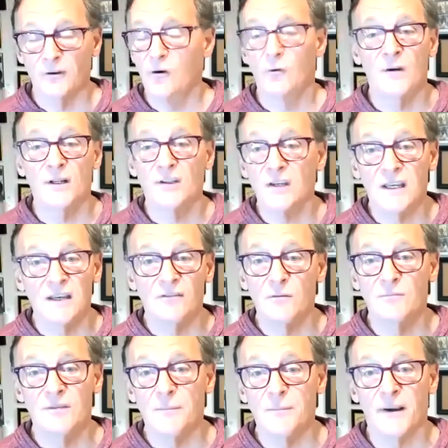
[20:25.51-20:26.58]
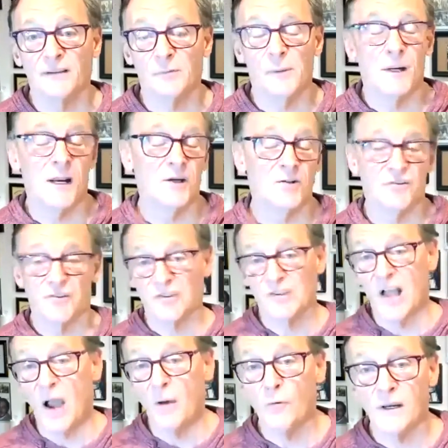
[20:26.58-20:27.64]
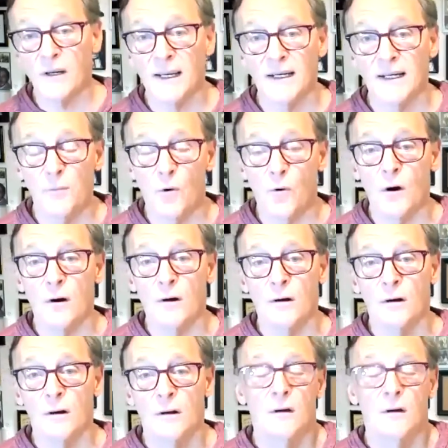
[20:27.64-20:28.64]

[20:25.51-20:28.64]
You don't need to give them deep explanations. It's not working anymore.